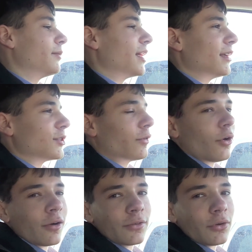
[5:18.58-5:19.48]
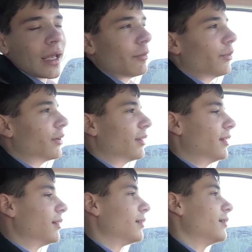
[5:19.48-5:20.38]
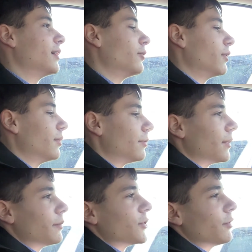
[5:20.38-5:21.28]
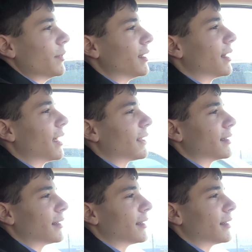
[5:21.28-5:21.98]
any sort of off-road capability. It will, I'm sure, meet that